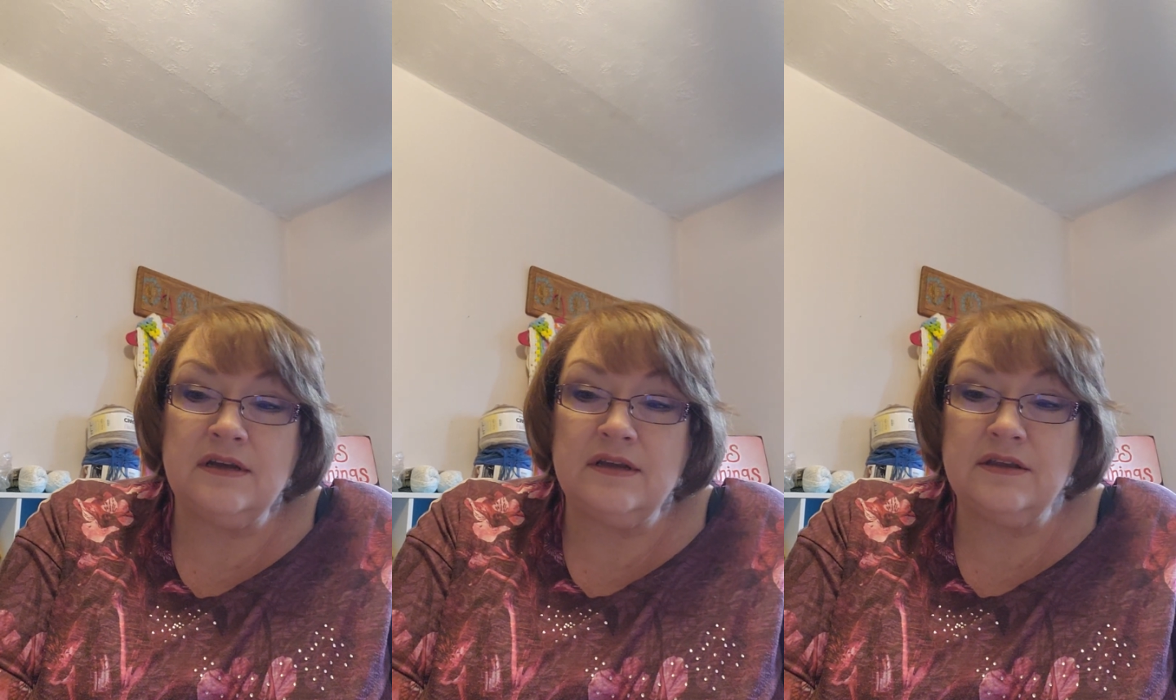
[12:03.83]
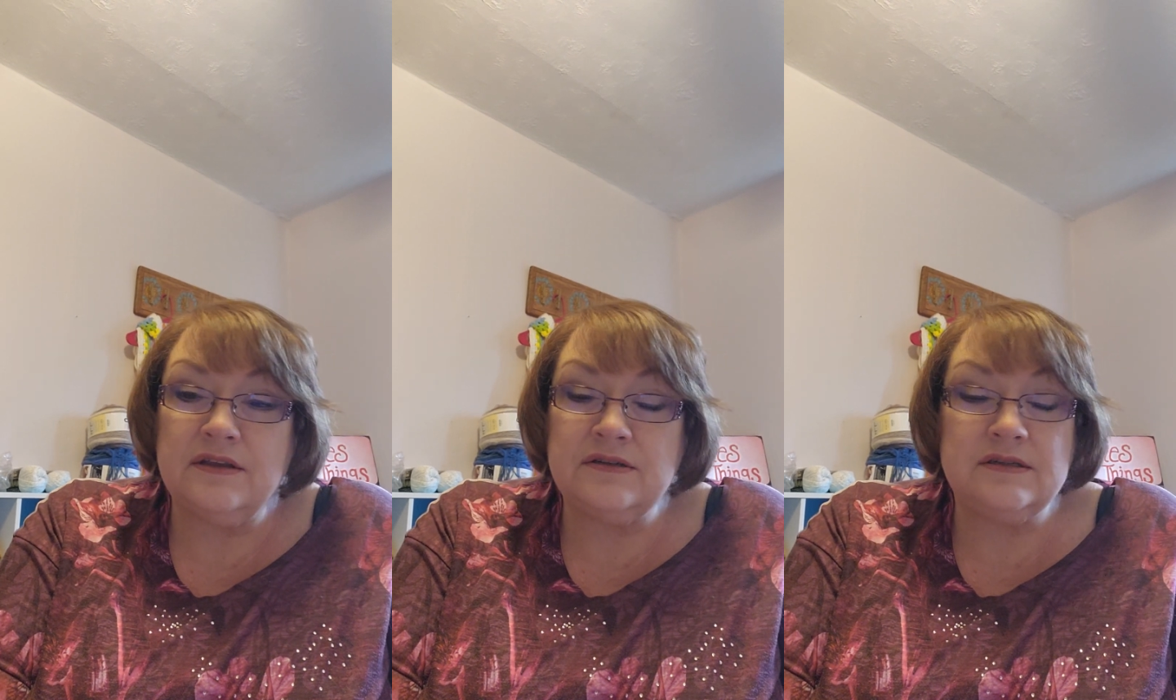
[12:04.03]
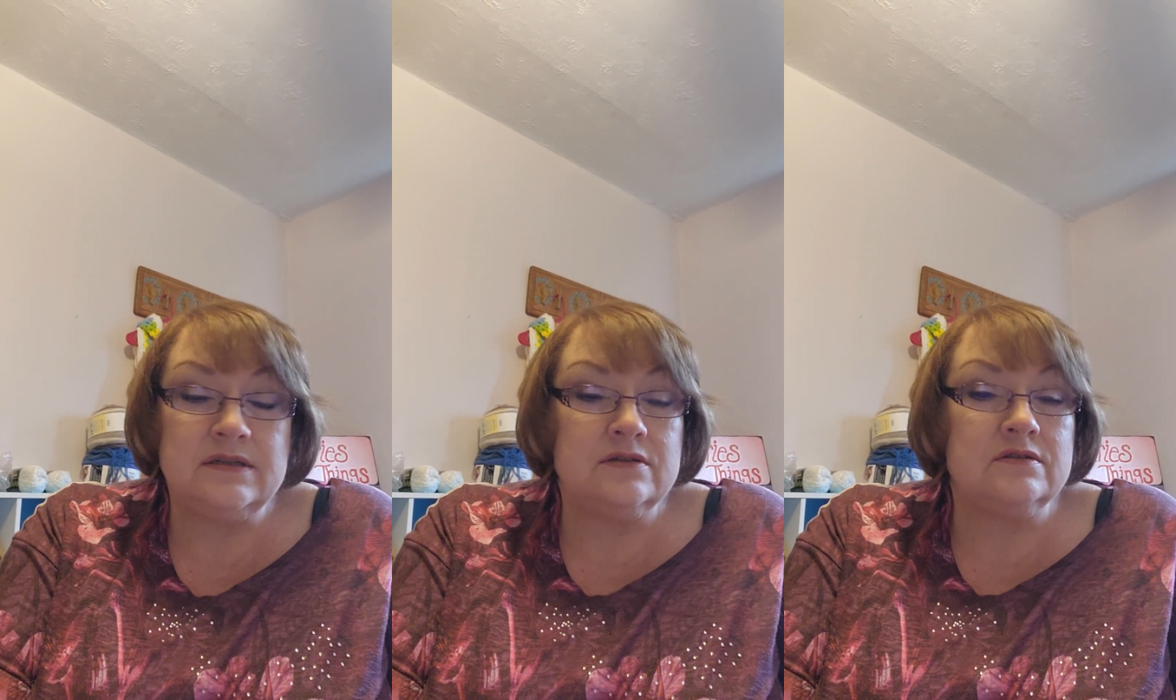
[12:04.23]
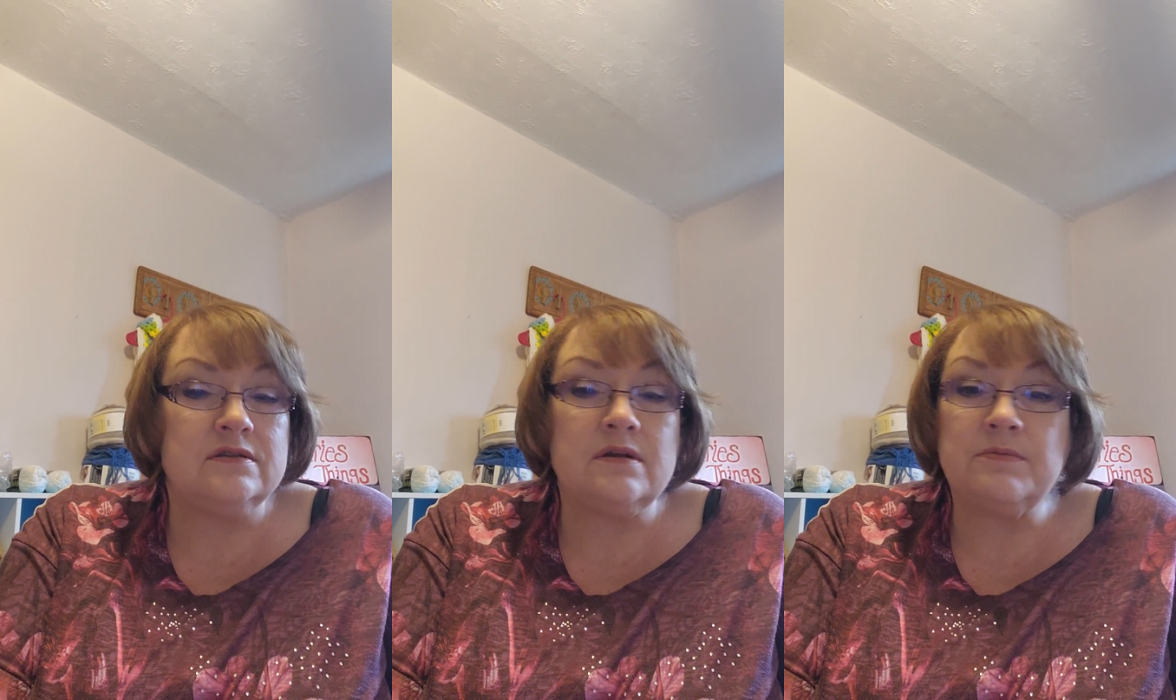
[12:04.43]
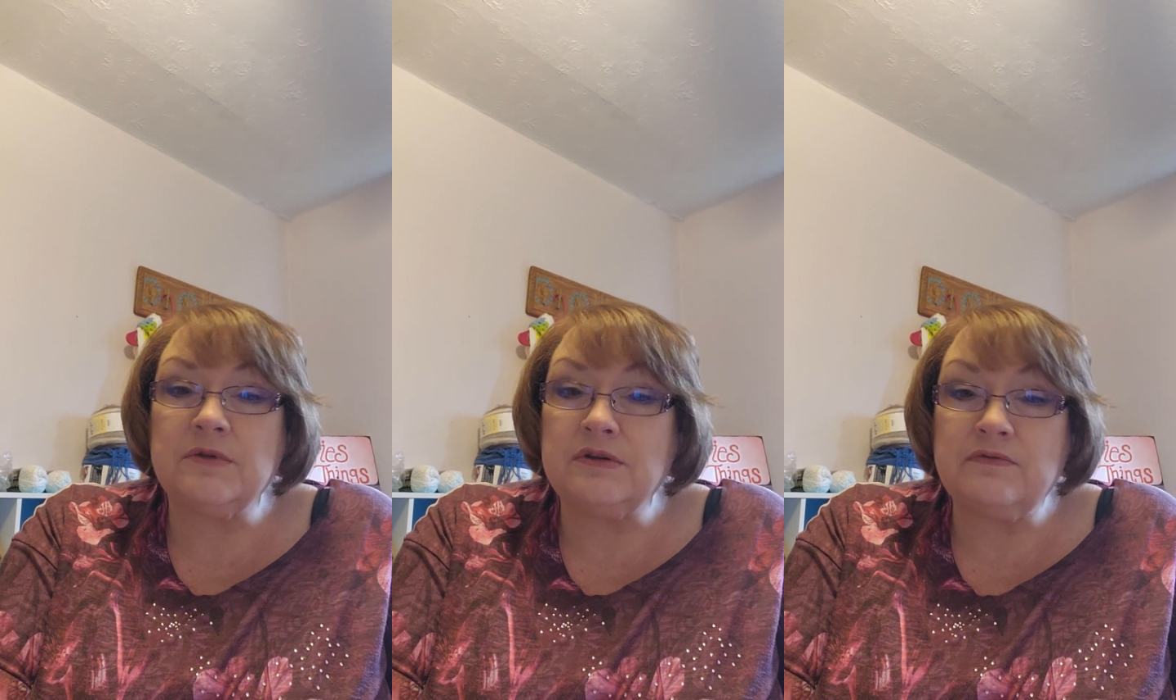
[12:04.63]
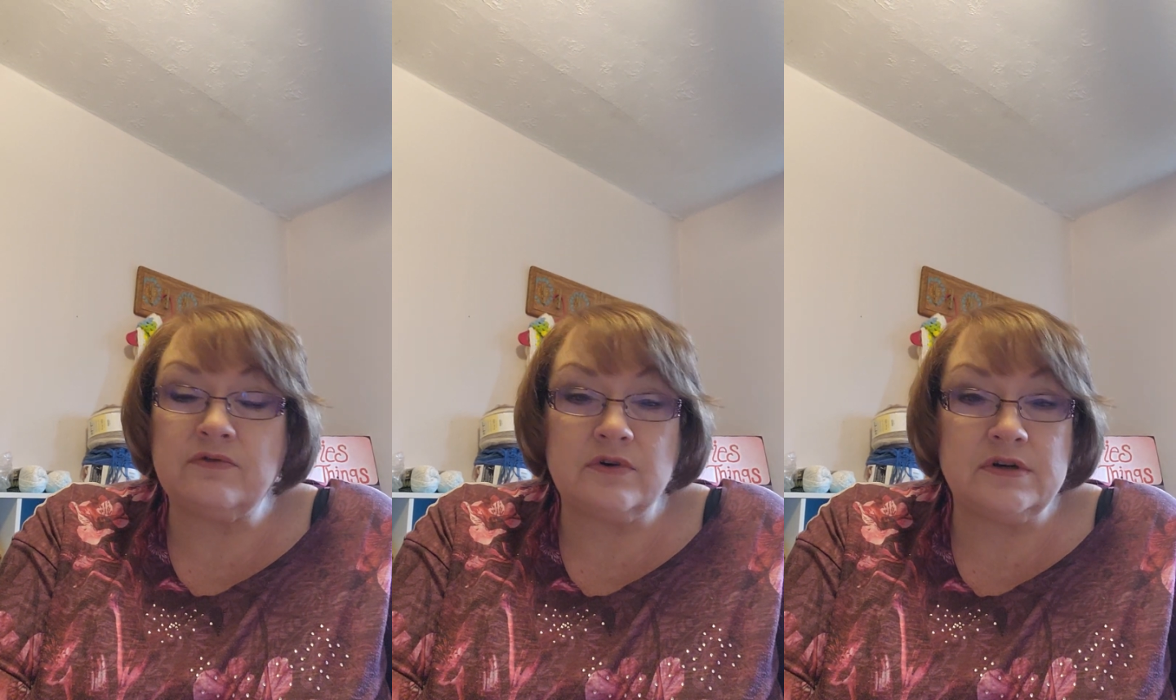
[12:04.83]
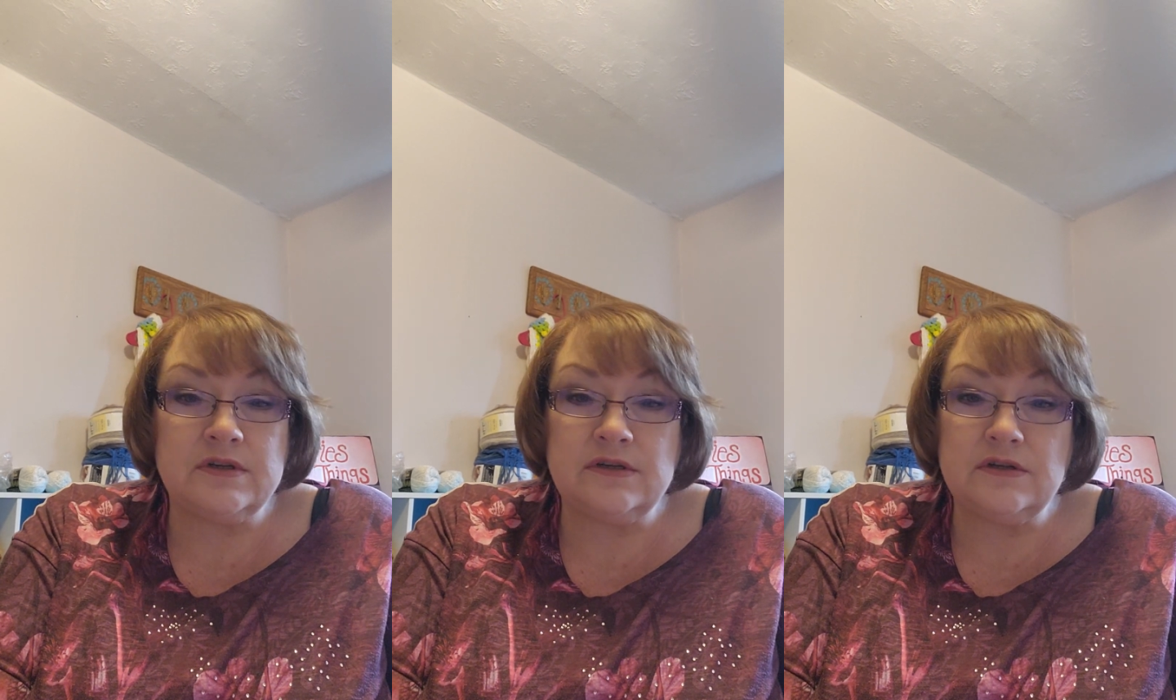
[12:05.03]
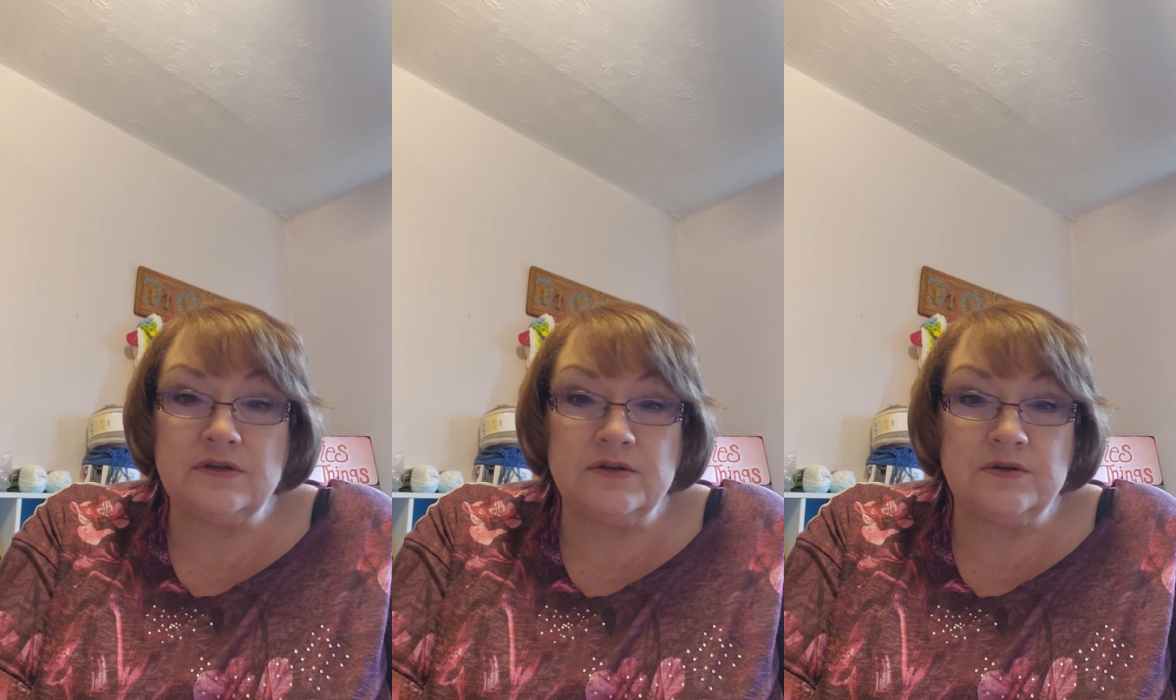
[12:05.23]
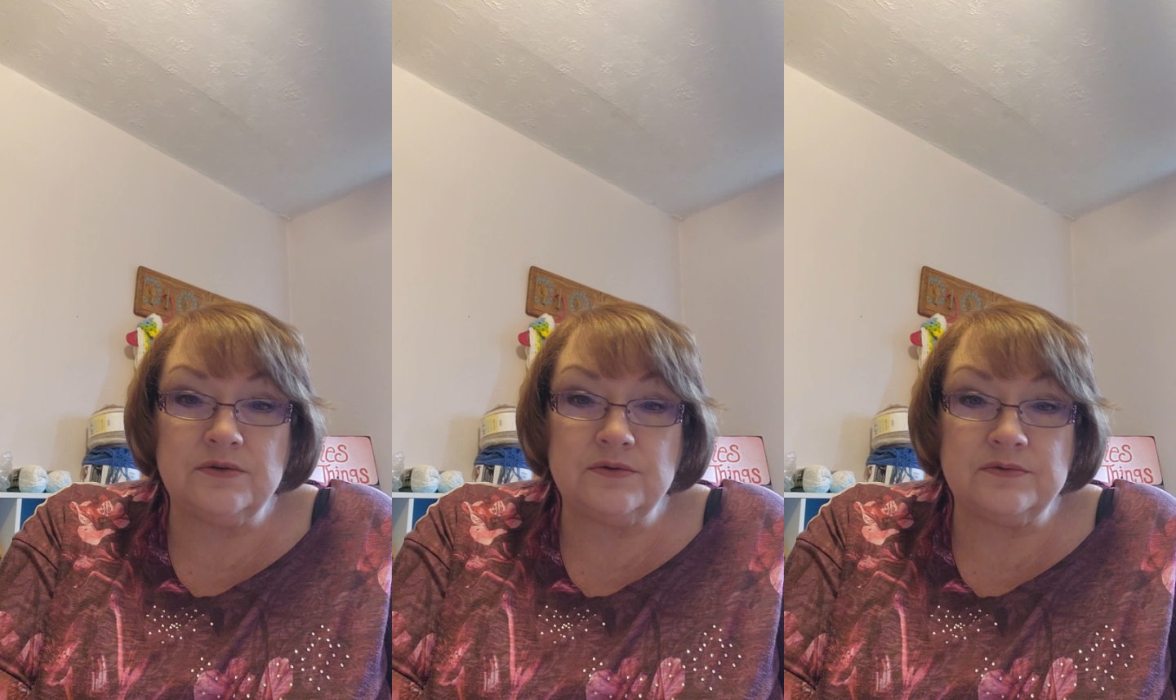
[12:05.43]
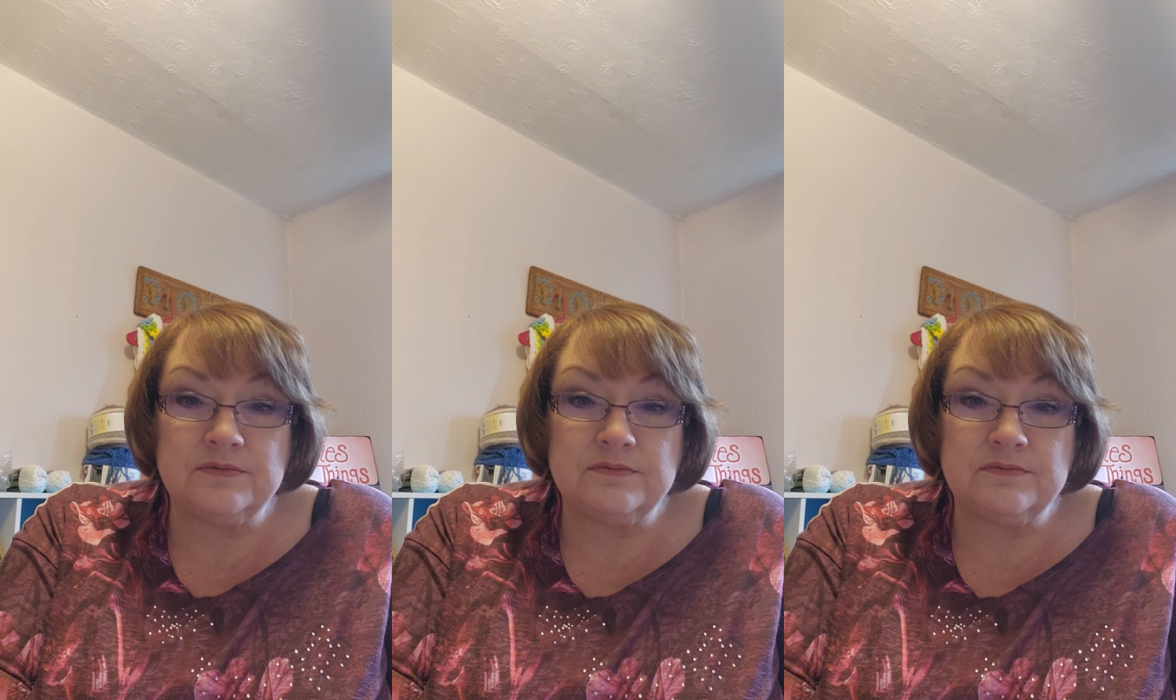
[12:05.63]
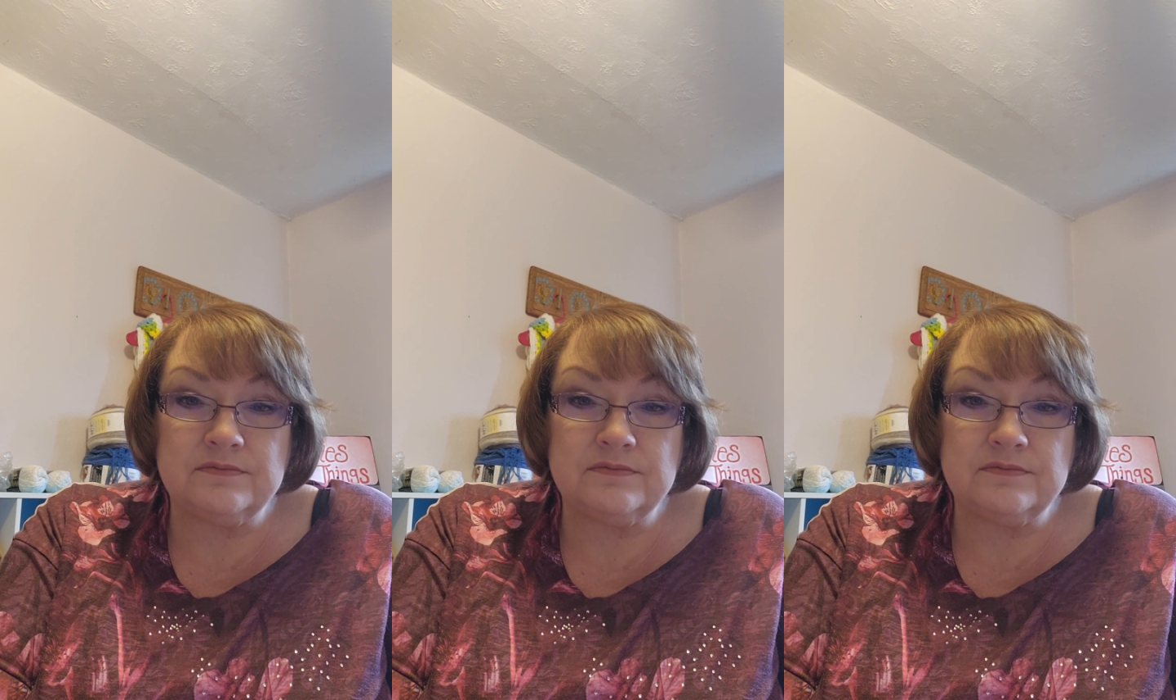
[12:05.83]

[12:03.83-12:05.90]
There's still something for us to do.